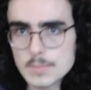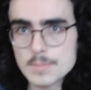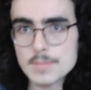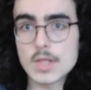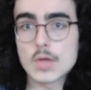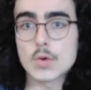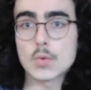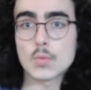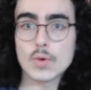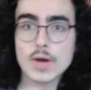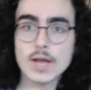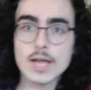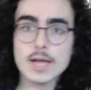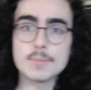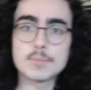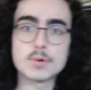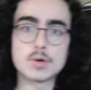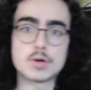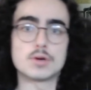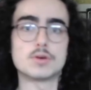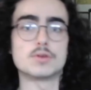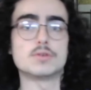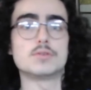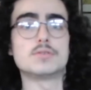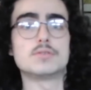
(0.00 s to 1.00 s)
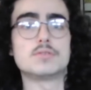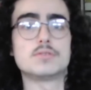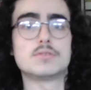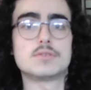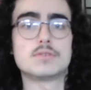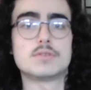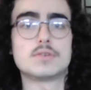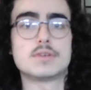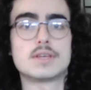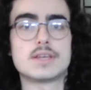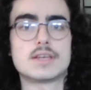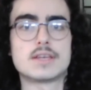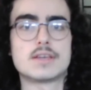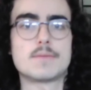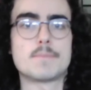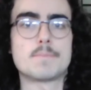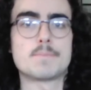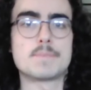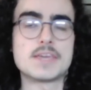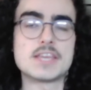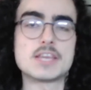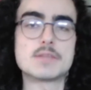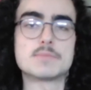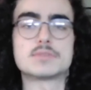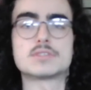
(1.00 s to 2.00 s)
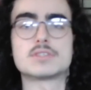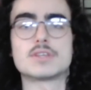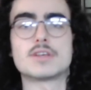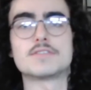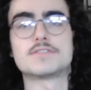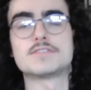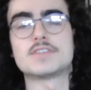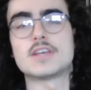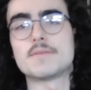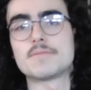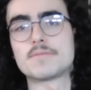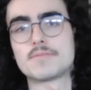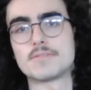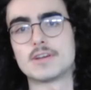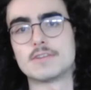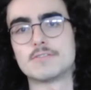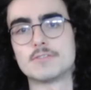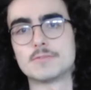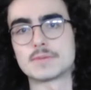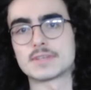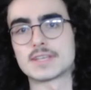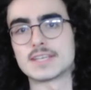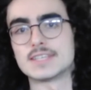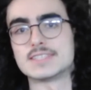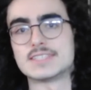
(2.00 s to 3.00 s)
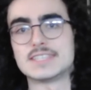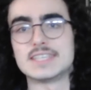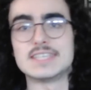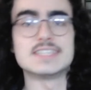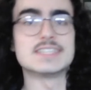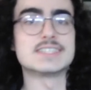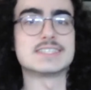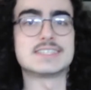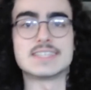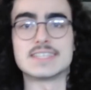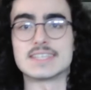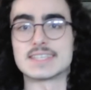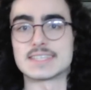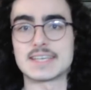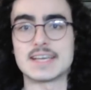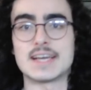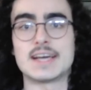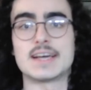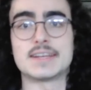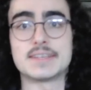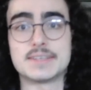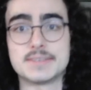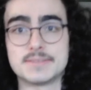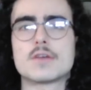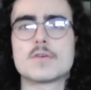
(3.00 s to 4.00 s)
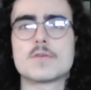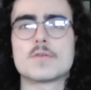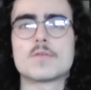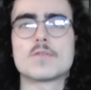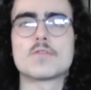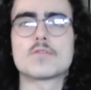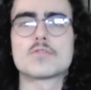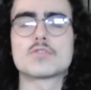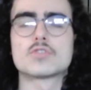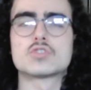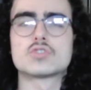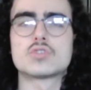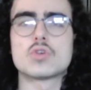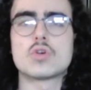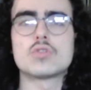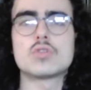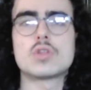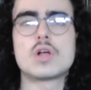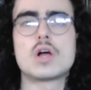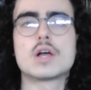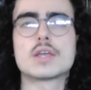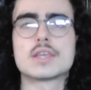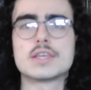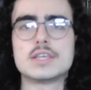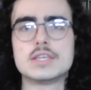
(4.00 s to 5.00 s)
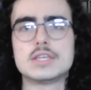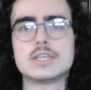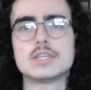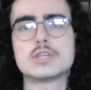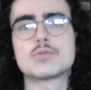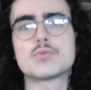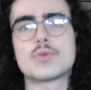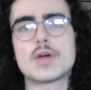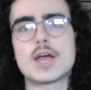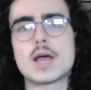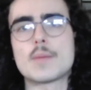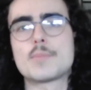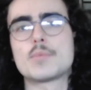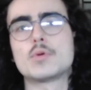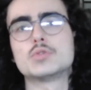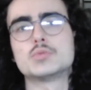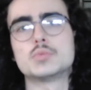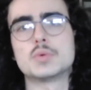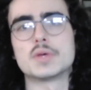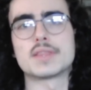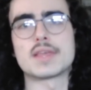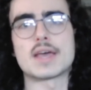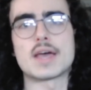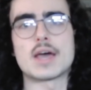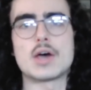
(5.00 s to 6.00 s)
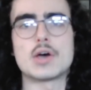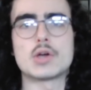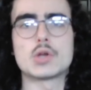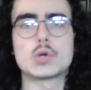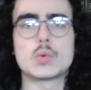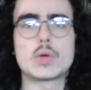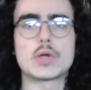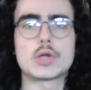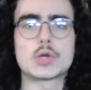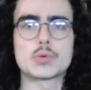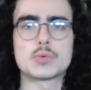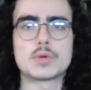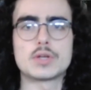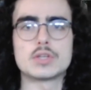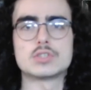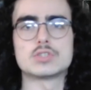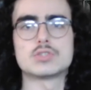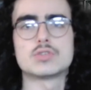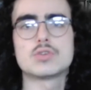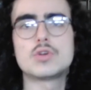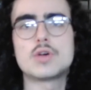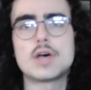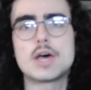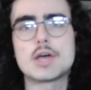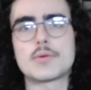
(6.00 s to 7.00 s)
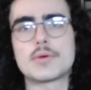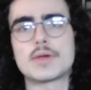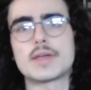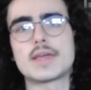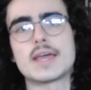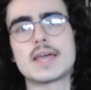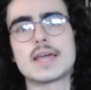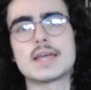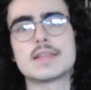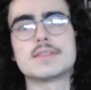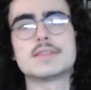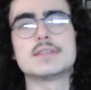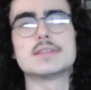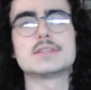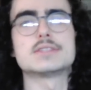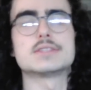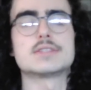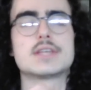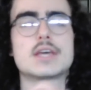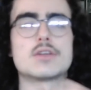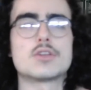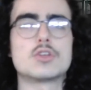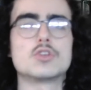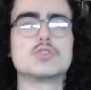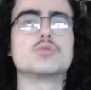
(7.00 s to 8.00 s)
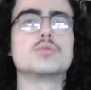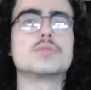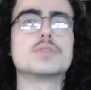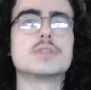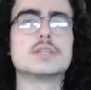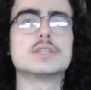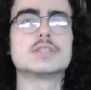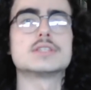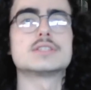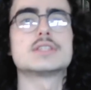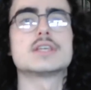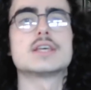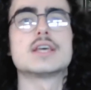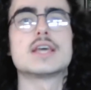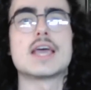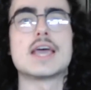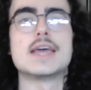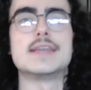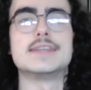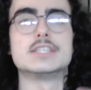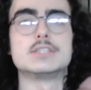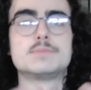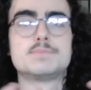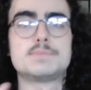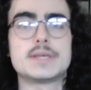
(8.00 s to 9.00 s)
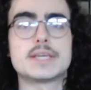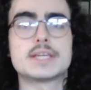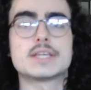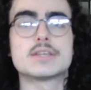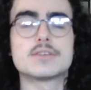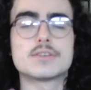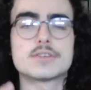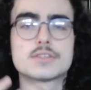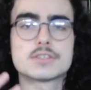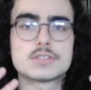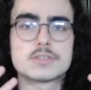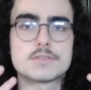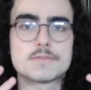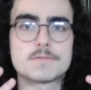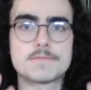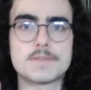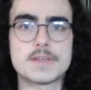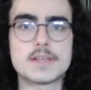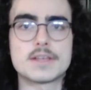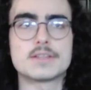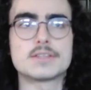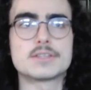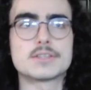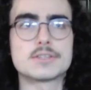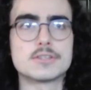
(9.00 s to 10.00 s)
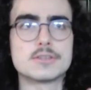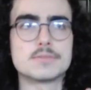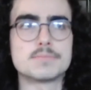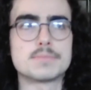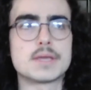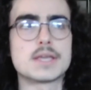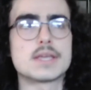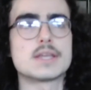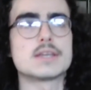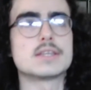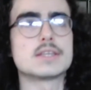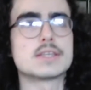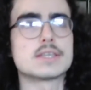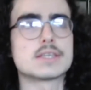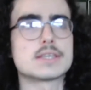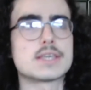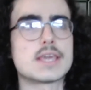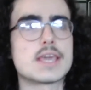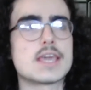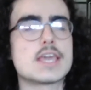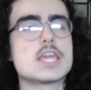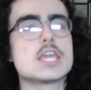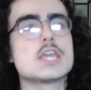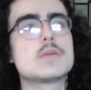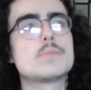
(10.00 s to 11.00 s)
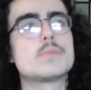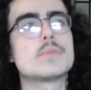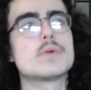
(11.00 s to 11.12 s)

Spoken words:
Rabo beat himself up forever because he just didn't got it. For so long, he grappled with how do I create soul, how do I add this, and how do I do this? And his biggest failure in painting came